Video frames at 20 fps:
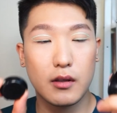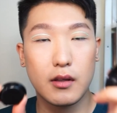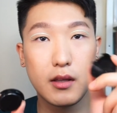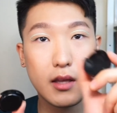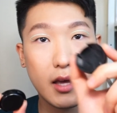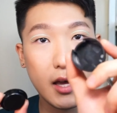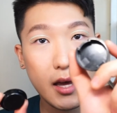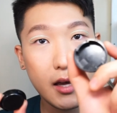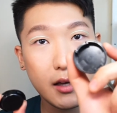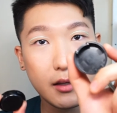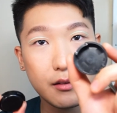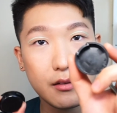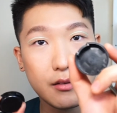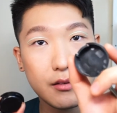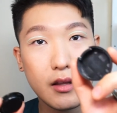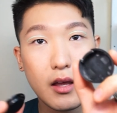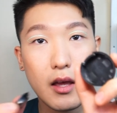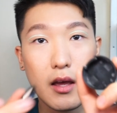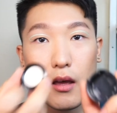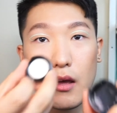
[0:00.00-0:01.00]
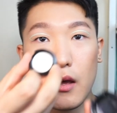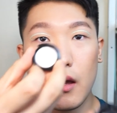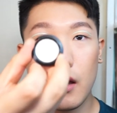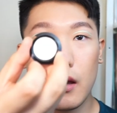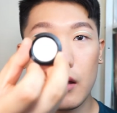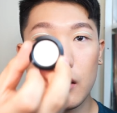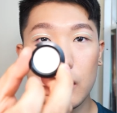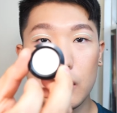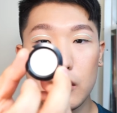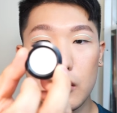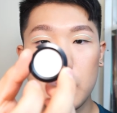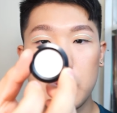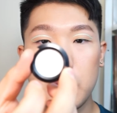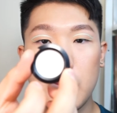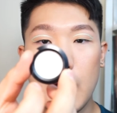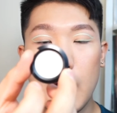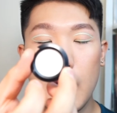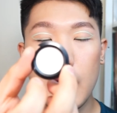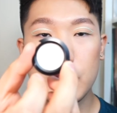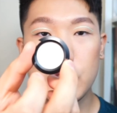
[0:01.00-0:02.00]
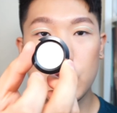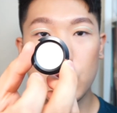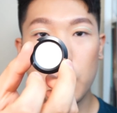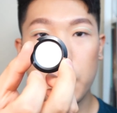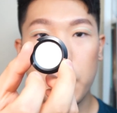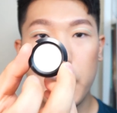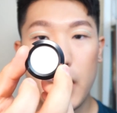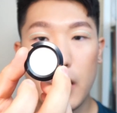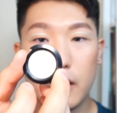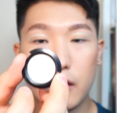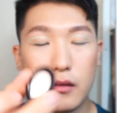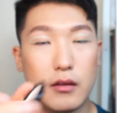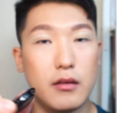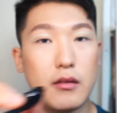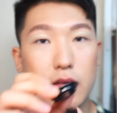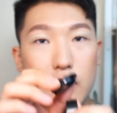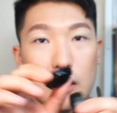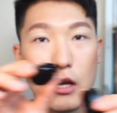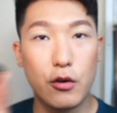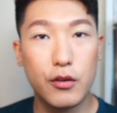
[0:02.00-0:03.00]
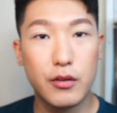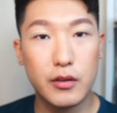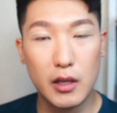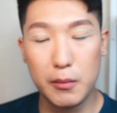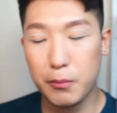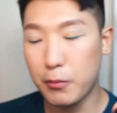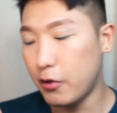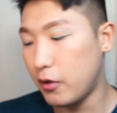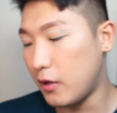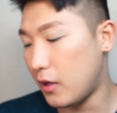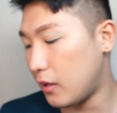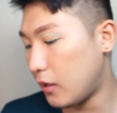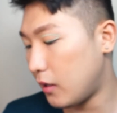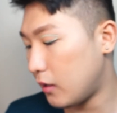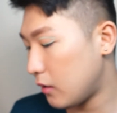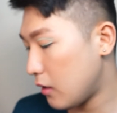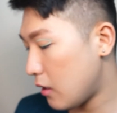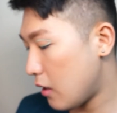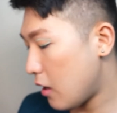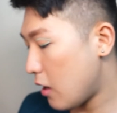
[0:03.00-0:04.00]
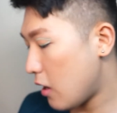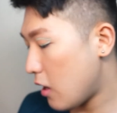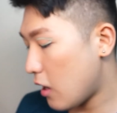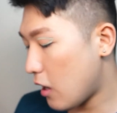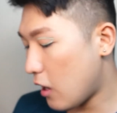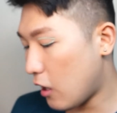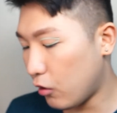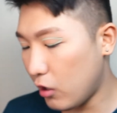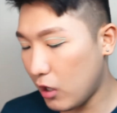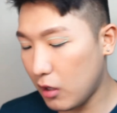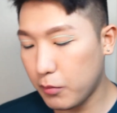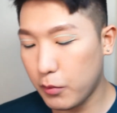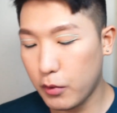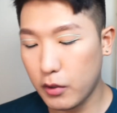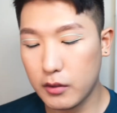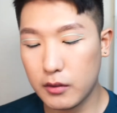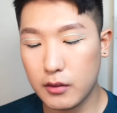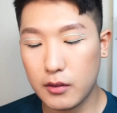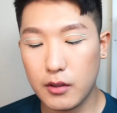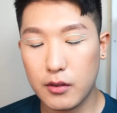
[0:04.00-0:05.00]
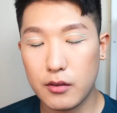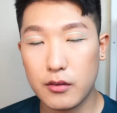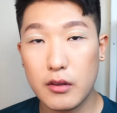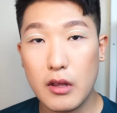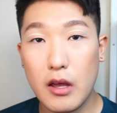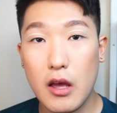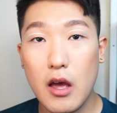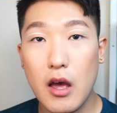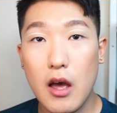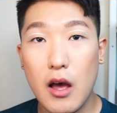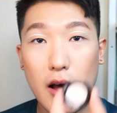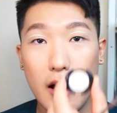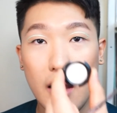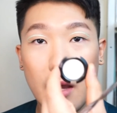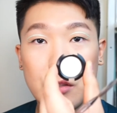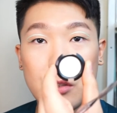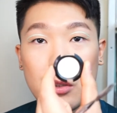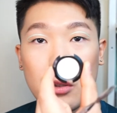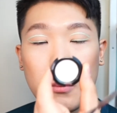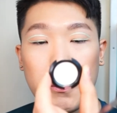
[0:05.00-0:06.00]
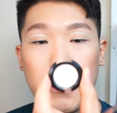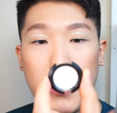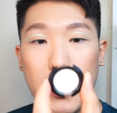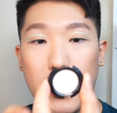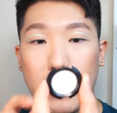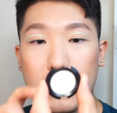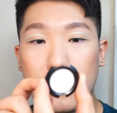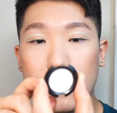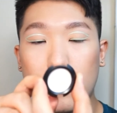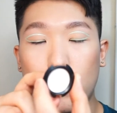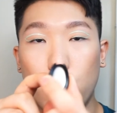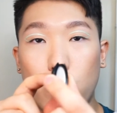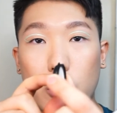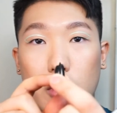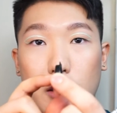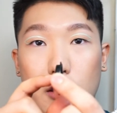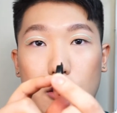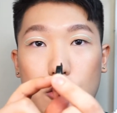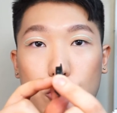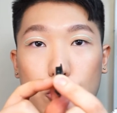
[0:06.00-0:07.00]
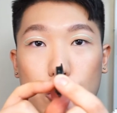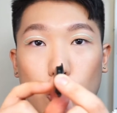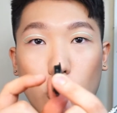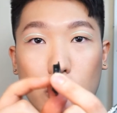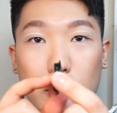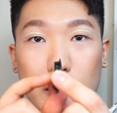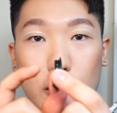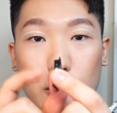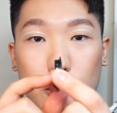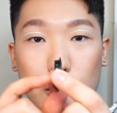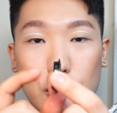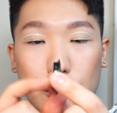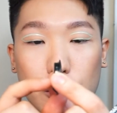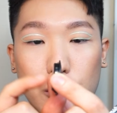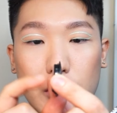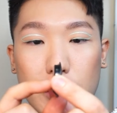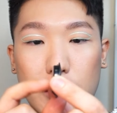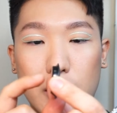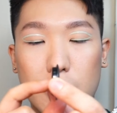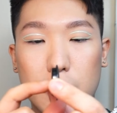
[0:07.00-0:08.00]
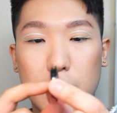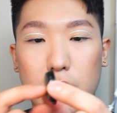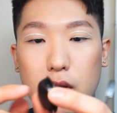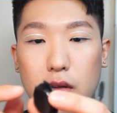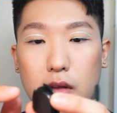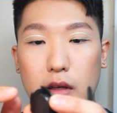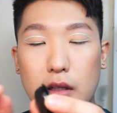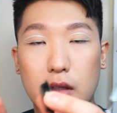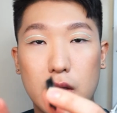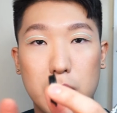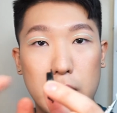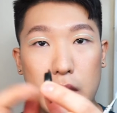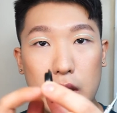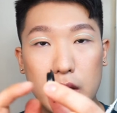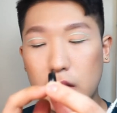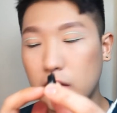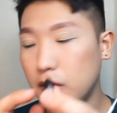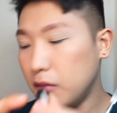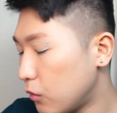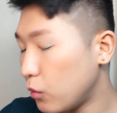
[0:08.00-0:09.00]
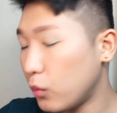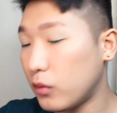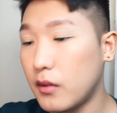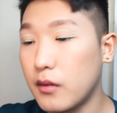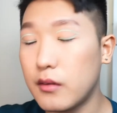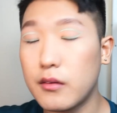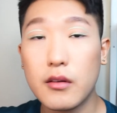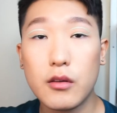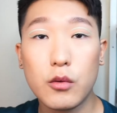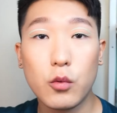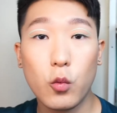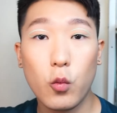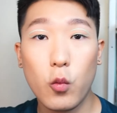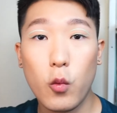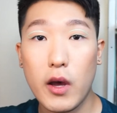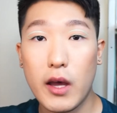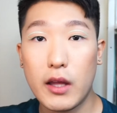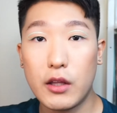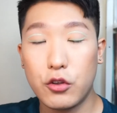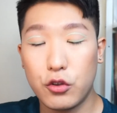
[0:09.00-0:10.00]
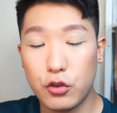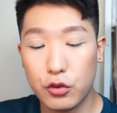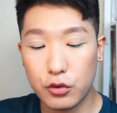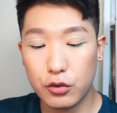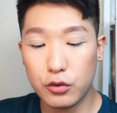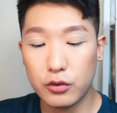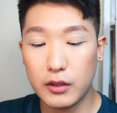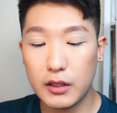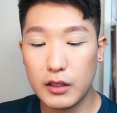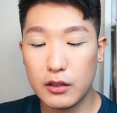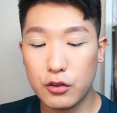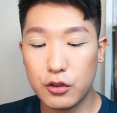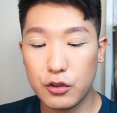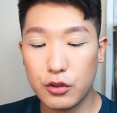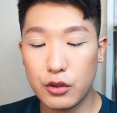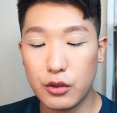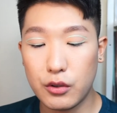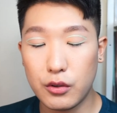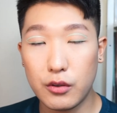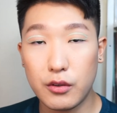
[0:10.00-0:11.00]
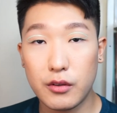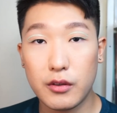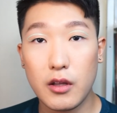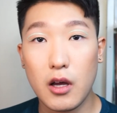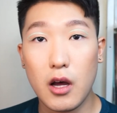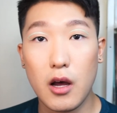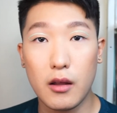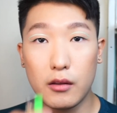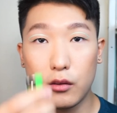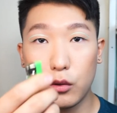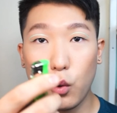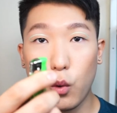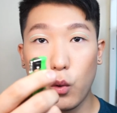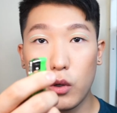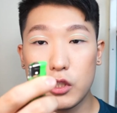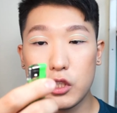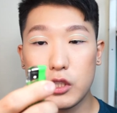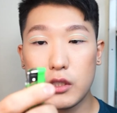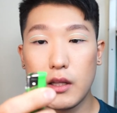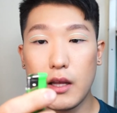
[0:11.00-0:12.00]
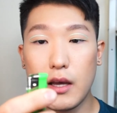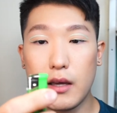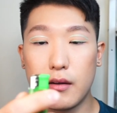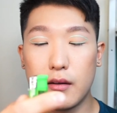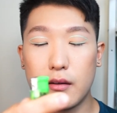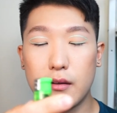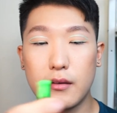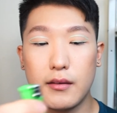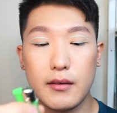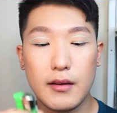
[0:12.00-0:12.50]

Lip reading: case and the eyeshadow pen is now separated. However, this eyeshadow pen is really strongly glued in the middle. So this is when you'll need to use a torch lighter.